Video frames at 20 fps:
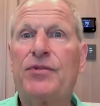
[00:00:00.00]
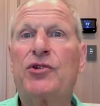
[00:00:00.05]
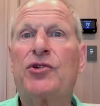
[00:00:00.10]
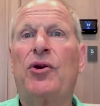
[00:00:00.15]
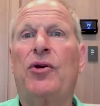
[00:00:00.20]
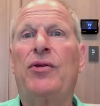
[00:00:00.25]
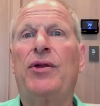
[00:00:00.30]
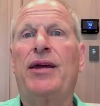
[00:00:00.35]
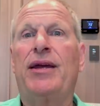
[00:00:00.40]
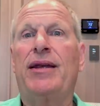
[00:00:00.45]

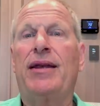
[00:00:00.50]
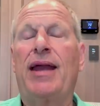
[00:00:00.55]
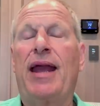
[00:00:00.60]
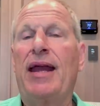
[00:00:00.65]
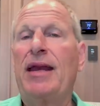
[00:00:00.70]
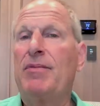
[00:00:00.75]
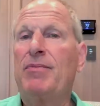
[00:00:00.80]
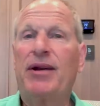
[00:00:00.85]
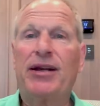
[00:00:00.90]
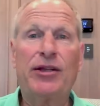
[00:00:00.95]
so that
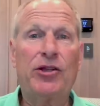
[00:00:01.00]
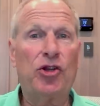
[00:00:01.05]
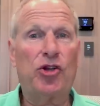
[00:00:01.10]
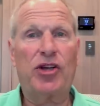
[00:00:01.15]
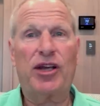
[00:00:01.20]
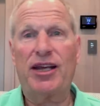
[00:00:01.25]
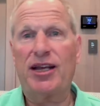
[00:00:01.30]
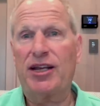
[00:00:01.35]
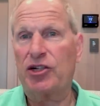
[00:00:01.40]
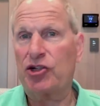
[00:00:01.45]
anybody
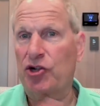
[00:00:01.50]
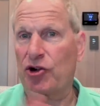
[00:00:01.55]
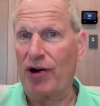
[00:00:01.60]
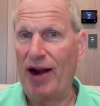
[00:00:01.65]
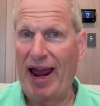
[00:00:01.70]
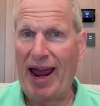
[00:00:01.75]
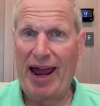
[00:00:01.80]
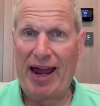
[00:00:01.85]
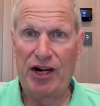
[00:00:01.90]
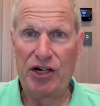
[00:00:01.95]
looking at your
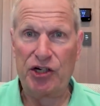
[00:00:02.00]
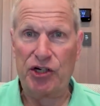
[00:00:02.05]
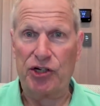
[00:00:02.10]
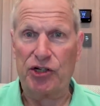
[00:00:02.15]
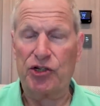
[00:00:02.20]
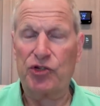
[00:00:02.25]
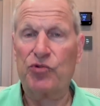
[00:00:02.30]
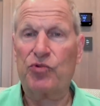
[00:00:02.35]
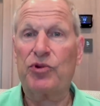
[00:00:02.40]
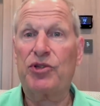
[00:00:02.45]

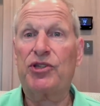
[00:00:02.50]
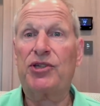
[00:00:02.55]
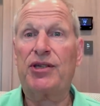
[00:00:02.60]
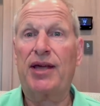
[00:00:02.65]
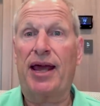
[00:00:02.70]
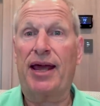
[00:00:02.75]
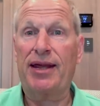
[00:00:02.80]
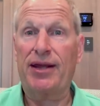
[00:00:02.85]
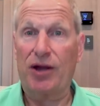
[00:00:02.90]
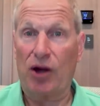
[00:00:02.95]
actions would
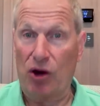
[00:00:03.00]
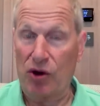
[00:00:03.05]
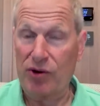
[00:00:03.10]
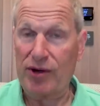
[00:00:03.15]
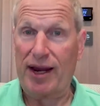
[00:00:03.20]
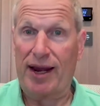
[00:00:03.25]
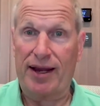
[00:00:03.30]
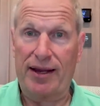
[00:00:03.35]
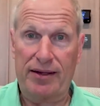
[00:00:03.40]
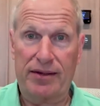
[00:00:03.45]
say,
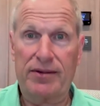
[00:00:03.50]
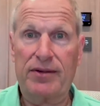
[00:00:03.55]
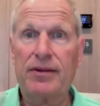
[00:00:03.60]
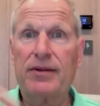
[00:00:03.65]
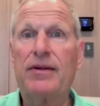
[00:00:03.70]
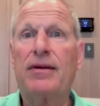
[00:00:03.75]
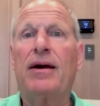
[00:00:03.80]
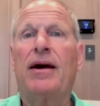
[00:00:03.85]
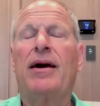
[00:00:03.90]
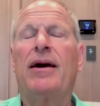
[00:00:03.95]
okay,
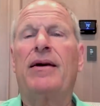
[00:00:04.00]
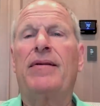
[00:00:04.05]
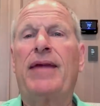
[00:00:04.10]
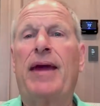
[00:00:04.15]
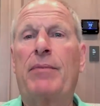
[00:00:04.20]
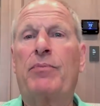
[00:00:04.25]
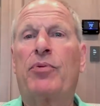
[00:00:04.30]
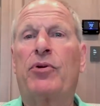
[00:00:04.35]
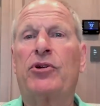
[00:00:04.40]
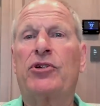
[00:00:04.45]
uh,
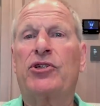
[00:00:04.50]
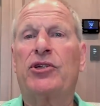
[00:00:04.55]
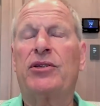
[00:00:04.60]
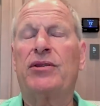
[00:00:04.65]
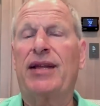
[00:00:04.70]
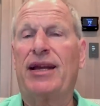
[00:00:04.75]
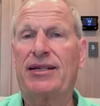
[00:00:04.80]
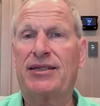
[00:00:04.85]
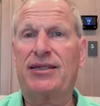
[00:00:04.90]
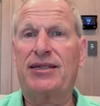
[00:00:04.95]
that
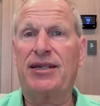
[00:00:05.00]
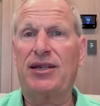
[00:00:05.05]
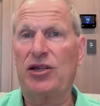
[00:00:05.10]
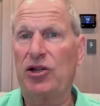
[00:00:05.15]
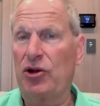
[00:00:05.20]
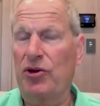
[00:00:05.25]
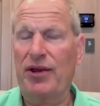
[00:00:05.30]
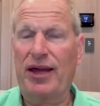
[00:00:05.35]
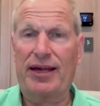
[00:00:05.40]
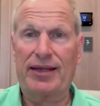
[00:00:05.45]
person, that
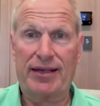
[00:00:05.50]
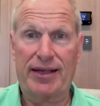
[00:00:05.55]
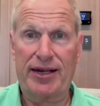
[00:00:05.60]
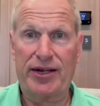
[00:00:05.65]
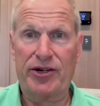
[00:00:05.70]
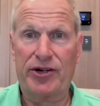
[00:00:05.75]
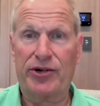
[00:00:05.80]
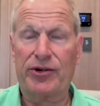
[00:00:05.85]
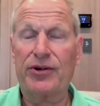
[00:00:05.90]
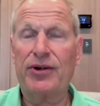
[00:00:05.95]
CEO, that
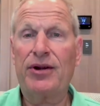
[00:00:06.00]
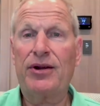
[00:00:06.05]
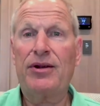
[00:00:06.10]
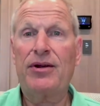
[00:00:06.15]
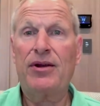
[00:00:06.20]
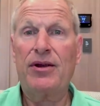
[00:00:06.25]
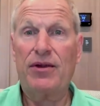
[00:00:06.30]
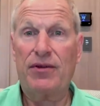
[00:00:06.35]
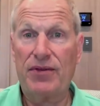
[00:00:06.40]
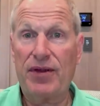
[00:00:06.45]
leader,
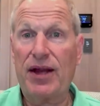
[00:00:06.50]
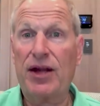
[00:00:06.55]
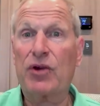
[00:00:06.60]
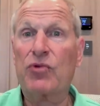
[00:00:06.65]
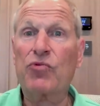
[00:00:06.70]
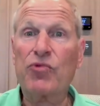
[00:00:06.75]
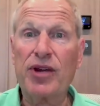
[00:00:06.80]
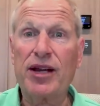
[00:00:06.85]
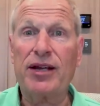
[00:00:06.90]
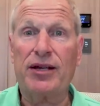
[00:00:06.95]
they're
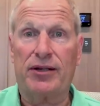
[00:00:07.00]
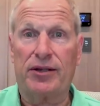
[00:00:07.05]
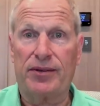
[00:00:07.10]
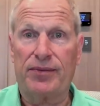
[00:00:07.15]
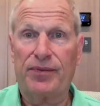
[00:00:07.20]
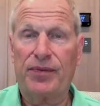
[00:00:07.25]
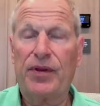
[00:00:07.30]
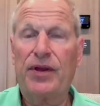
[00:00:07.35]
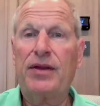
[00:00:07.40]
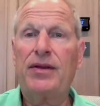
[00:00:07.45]
real.
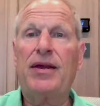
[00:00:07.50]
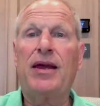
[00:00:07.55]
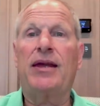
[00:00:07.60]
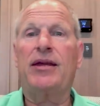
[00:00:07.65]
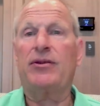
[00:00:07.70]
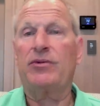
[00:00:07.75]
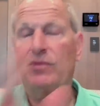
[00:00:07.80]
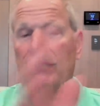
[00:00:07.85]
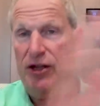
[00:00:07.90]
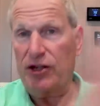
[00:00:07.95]

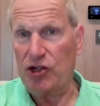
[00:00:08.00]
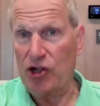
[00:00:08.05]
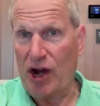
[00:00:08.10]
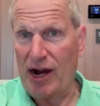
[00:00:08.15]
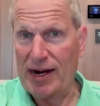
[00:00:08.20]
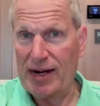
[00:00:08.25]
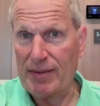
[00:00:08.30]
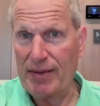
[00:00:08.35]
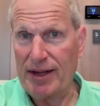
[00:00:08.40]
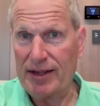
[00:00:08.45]
They they
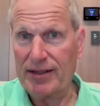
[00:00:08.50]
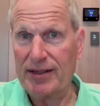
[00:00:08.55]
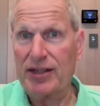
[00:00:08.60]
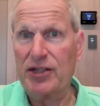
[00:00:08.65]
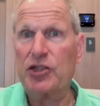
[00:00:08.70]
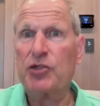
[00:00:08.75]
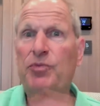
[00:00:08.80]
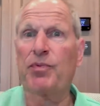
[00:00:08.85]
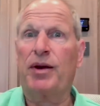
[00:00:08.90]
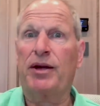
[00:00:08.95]
talk about
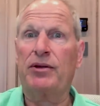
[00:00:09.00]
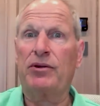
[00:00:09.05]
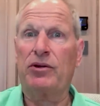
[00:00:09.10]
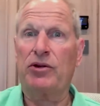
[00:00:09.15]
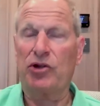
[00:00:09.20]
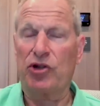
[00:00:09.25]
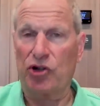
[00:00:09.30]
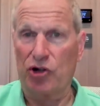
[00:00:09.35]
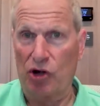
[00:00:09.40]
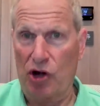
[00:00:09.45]
this, but
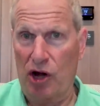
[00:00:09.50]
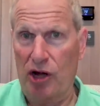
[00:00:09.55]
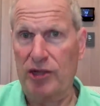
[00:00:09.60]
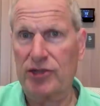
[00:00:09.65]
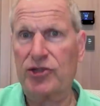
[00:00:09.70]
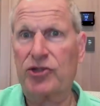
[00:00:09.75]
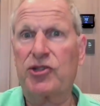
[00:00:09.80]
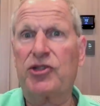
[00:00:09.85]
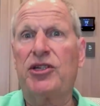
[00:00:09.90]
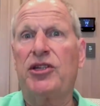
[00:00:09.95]
you can
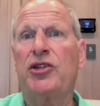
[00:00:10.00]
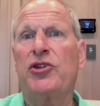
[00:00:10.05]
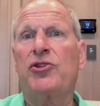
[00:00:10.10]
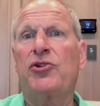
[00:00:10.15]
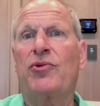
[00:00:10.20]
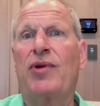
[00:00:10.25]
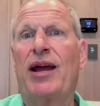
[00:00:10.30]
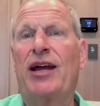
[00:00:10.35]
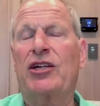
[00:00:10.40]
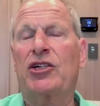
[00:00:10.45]
also see that
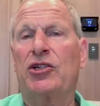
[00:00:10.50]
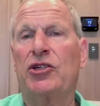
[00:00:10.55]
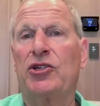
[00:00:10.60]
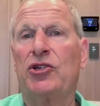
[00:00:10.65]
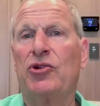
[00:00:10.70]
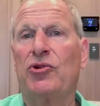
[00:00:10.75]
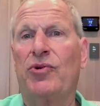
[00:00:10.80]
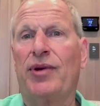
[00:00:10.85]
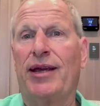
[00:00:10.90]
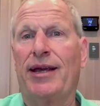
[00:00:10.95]
they're actually
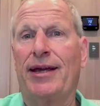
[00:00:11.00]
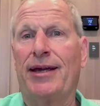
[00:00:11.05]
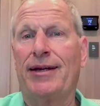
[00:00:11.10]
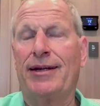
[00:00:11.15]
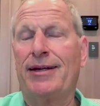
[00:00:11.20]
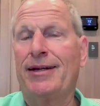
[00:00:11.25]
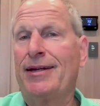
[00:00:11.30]
doing it.